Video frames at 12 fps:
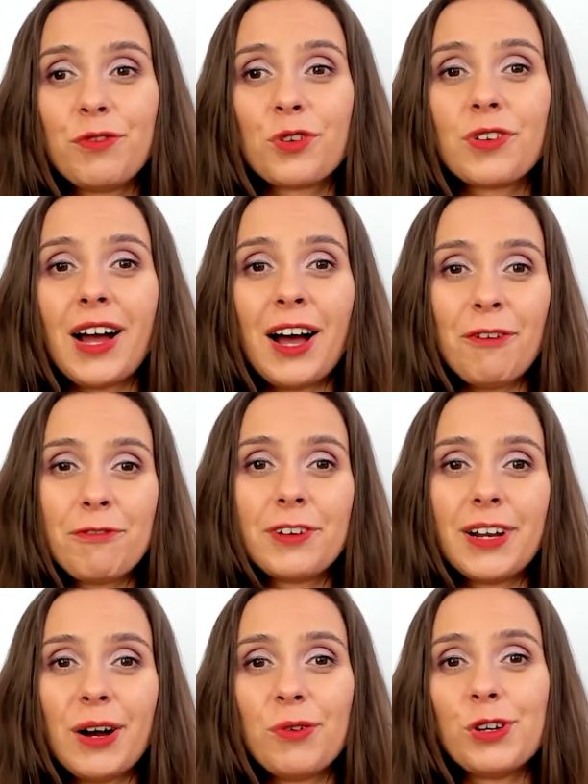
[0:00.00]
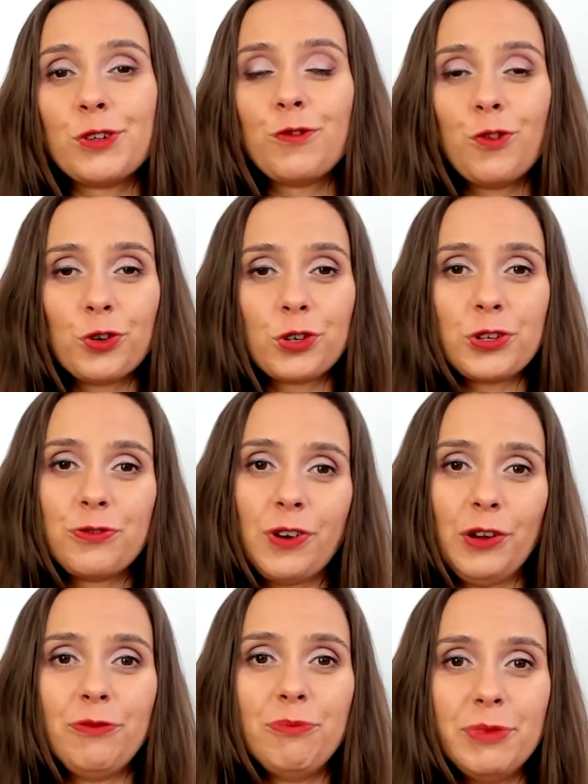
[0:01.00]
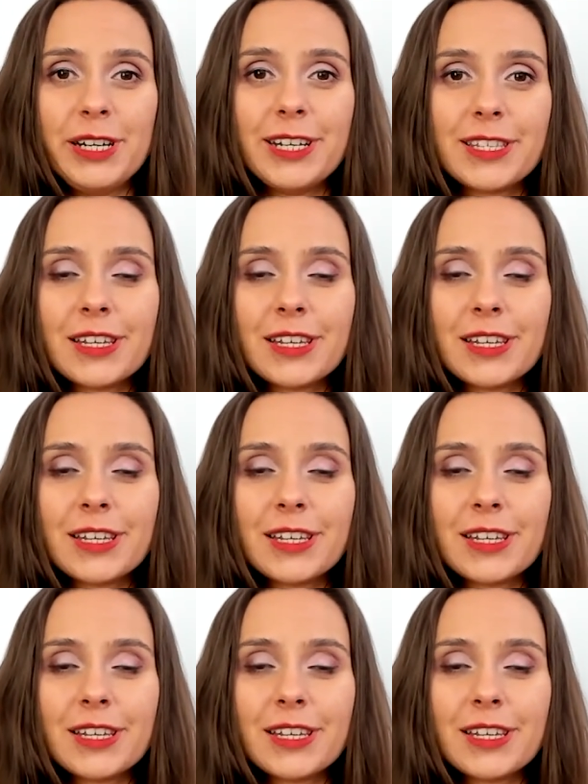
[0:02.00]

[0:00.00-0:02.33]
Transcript: half an hour, 45 minutes,